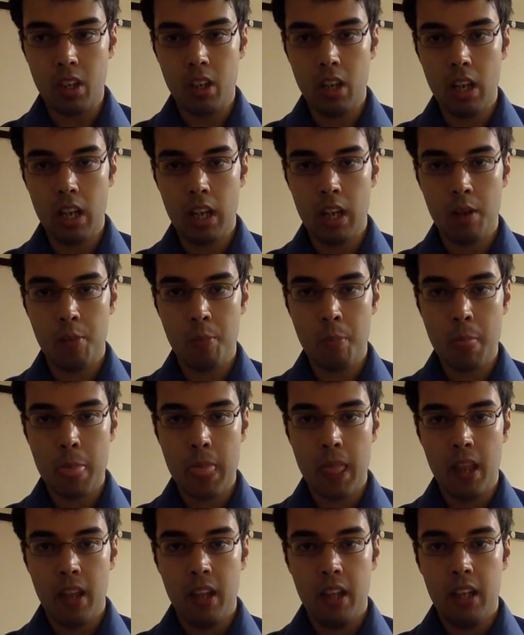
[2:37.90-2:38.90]

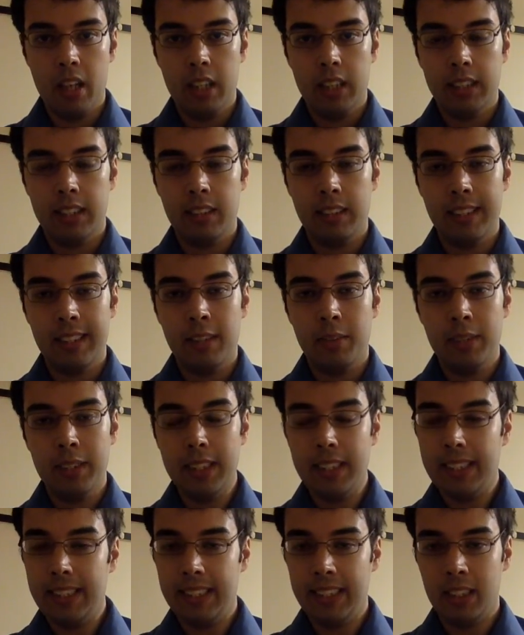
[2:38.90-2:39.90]
So
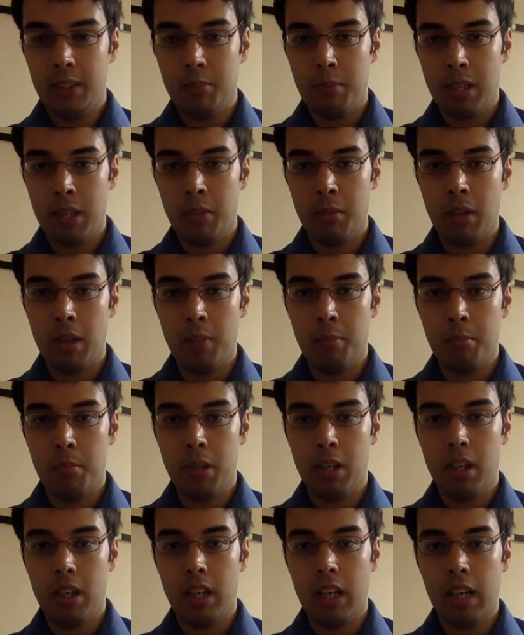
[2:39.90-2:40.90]
liquidity is the big one,
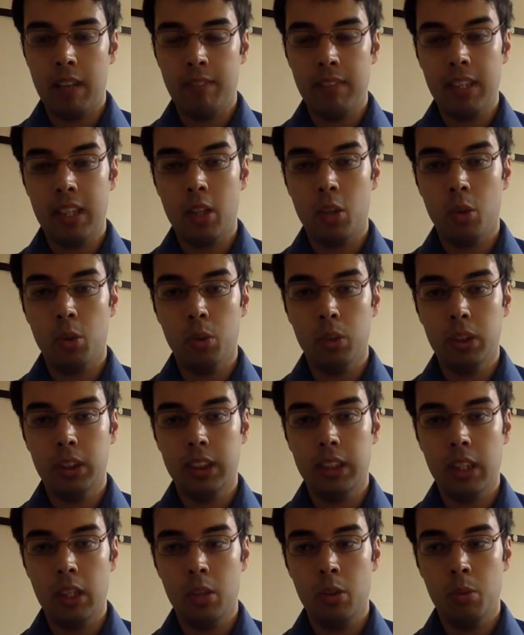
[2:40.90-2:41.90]
but I think
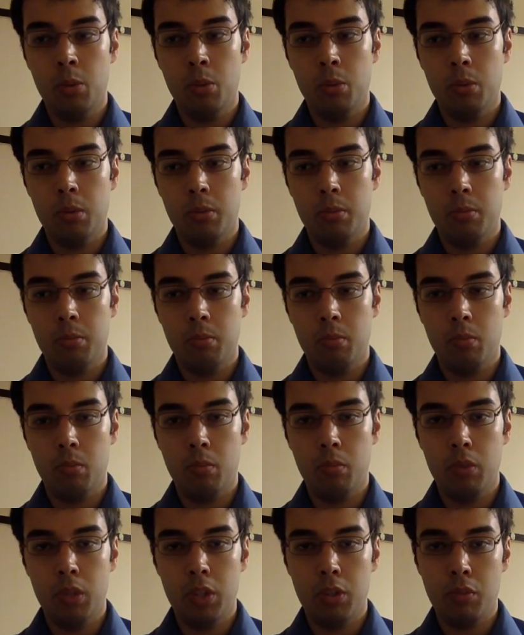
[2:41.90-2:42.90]
also
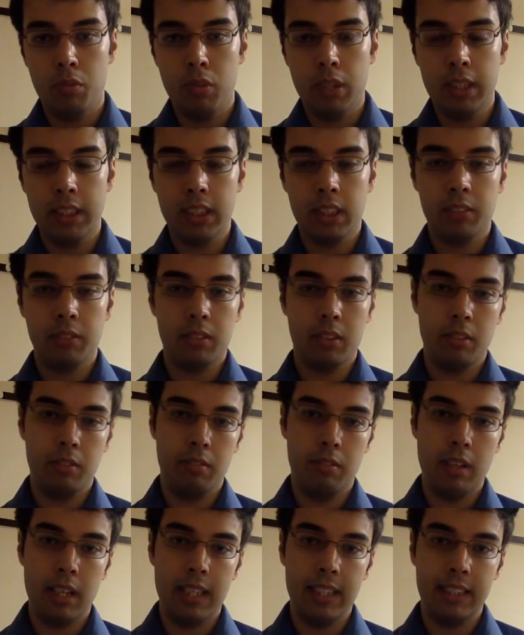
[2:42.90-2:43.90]
the risk
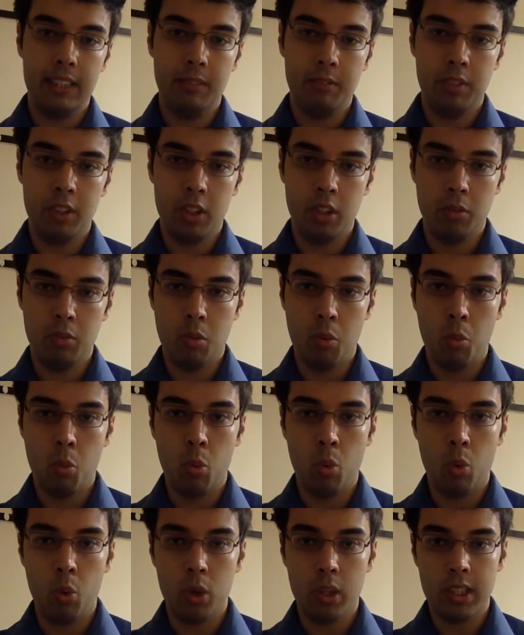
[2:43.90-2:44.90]
relative to the
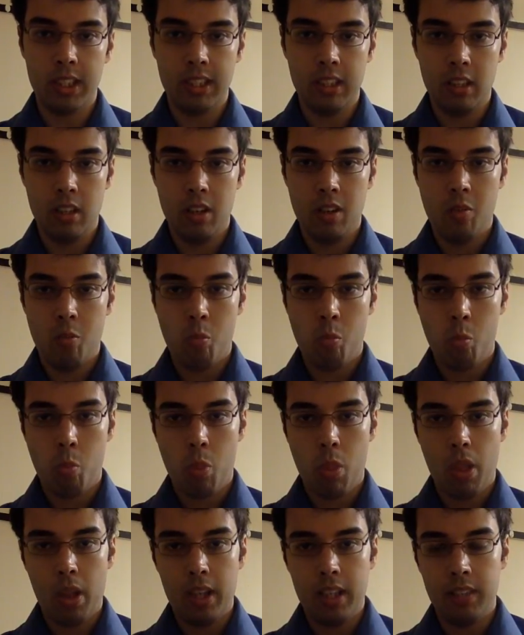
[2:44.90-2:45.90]
reward
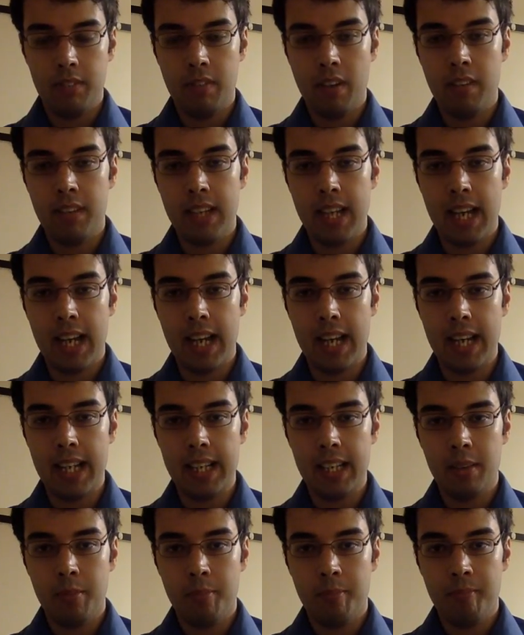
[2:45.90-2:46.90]
is very
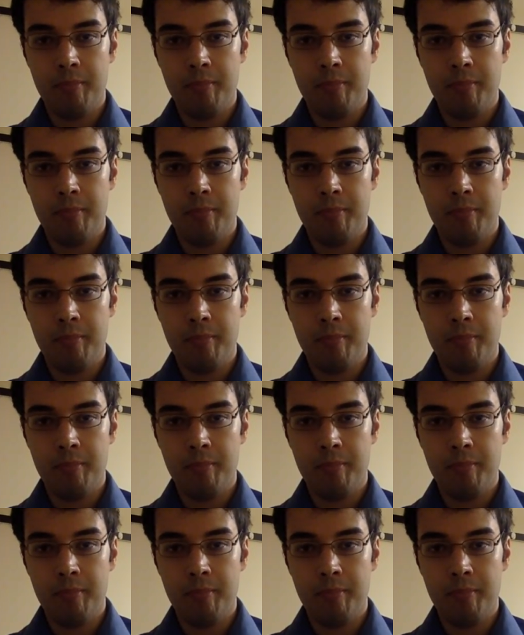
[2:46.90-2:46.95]
high.